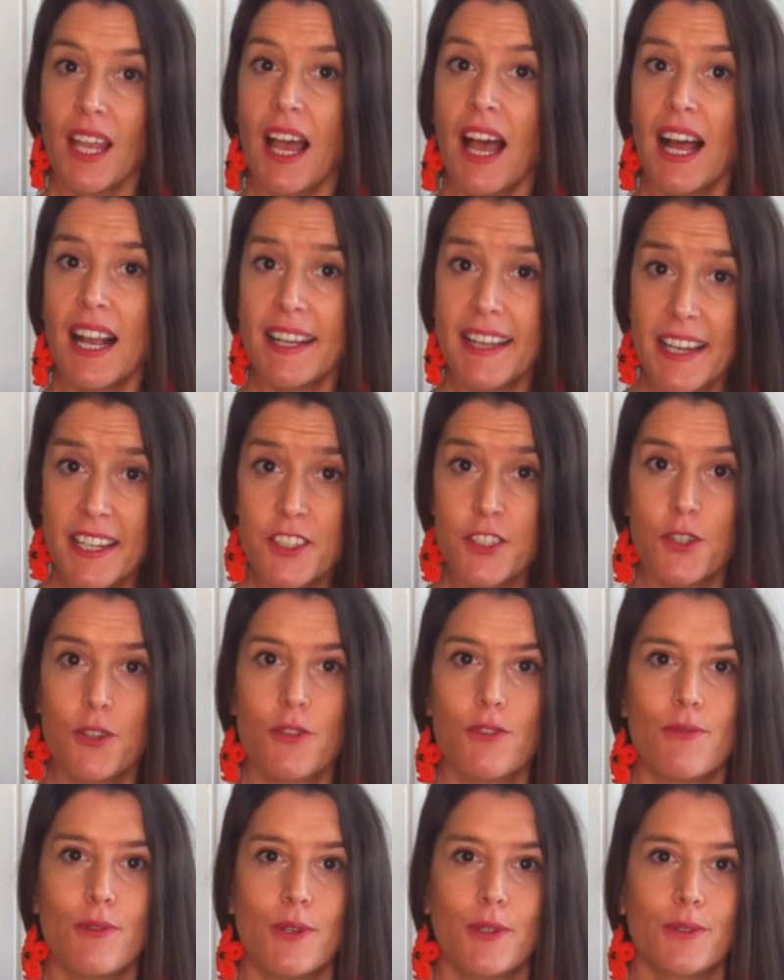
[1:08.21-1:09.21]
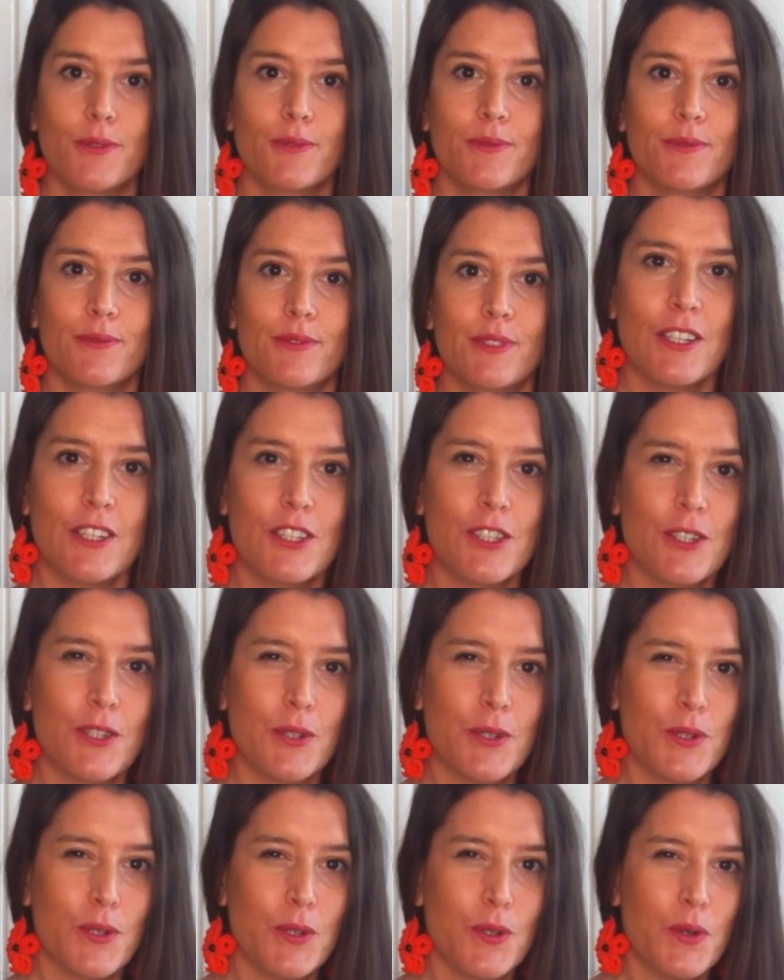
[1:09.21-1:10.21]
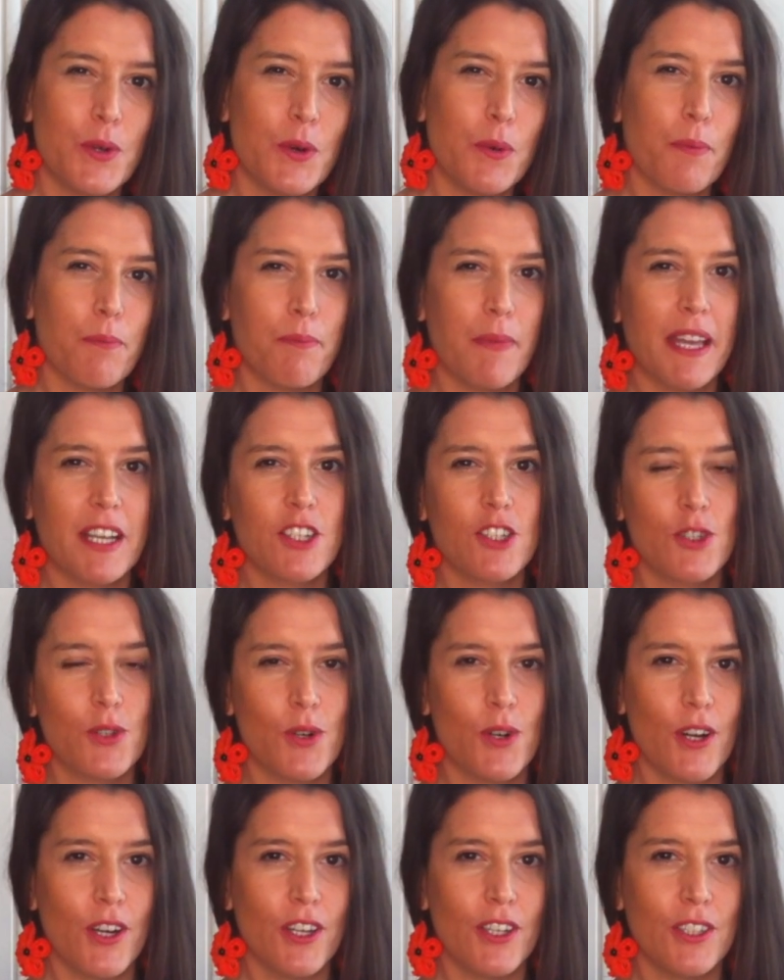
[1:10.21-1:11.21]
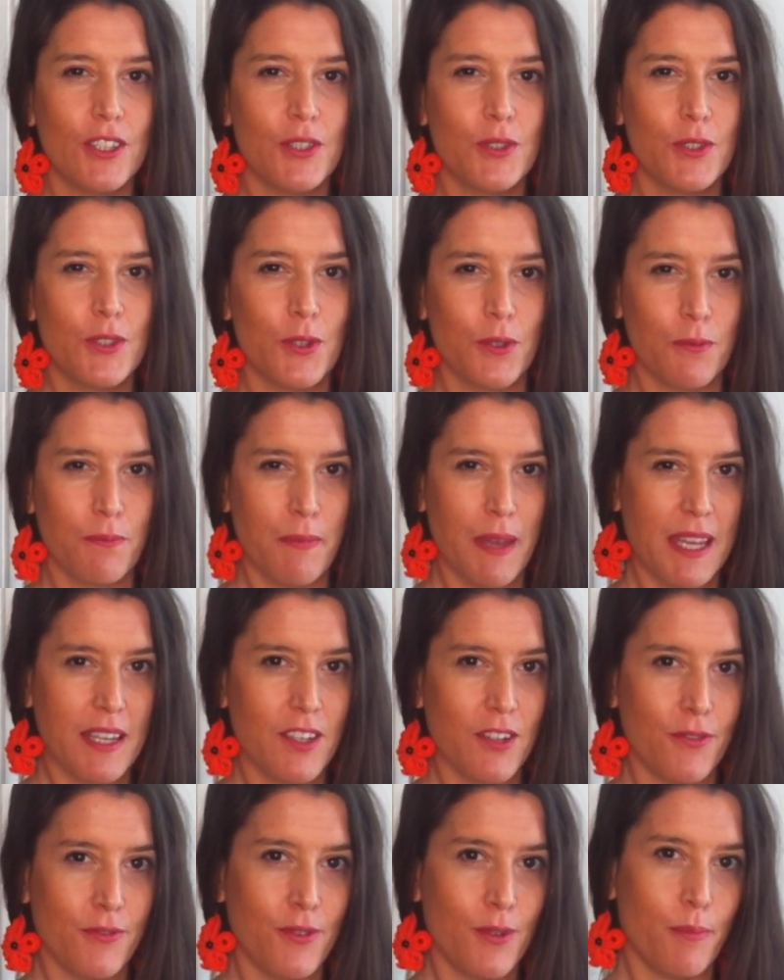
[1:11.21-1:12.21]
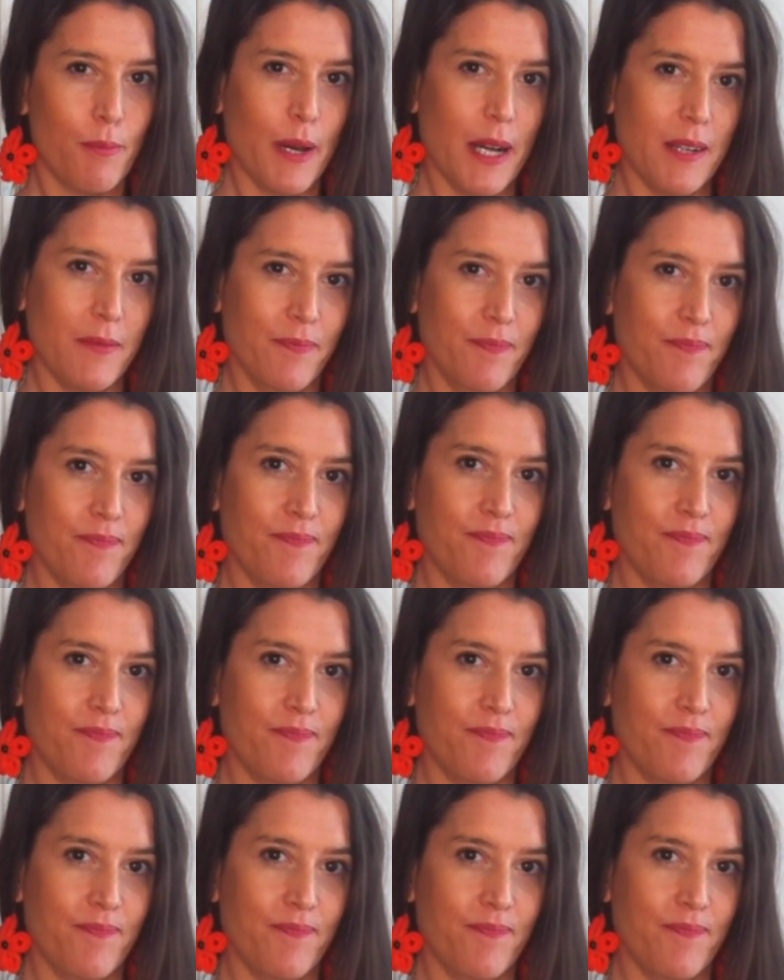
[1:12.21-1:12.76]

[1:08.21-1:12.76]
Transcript: I'll guide you through to make sure you don't make a faux pas.